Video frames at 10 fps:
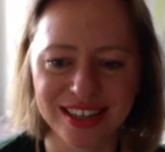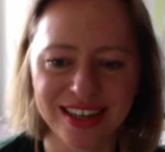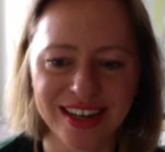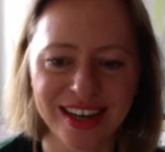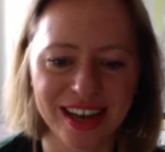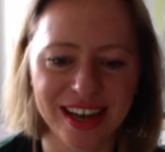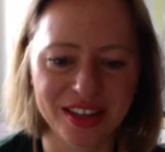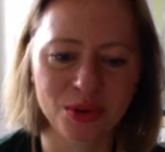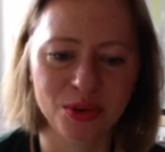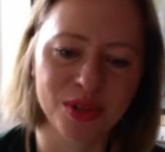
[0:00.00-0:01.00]
And then we
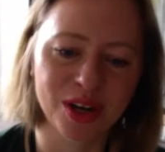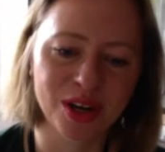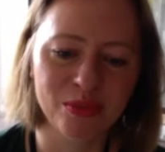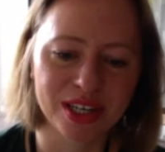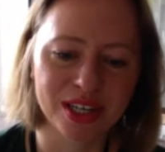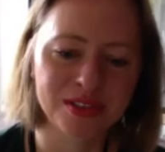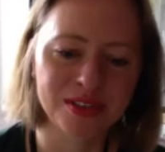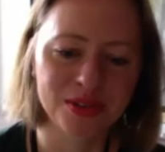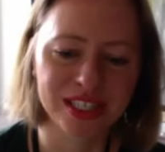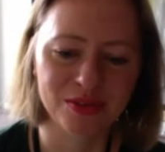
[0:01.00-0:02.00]
will come back to
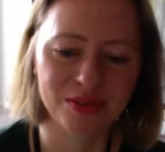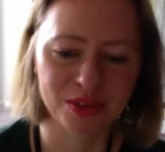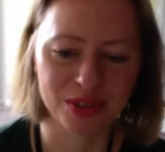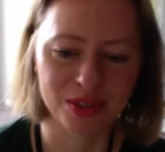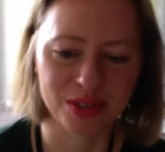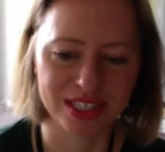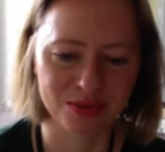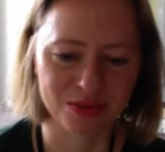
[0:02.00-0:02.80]
it afterwards as well,